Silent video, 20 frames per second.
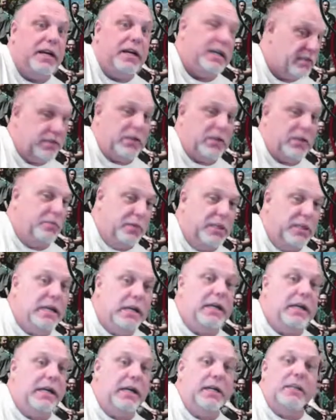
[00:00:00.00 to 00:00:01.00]
and he's
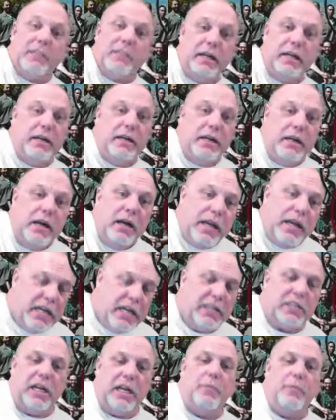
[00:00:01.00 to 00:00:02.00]
completely innocent.
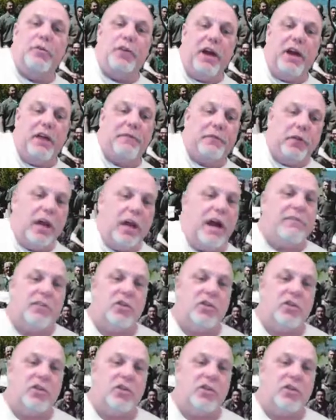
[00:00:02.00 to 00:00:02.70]
He's labeled that for life.